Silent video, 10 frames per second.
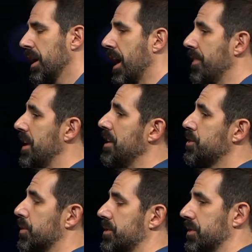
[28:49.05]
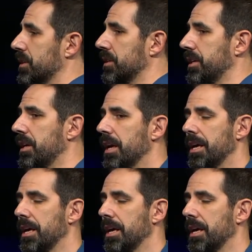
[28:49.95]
And then interestingly,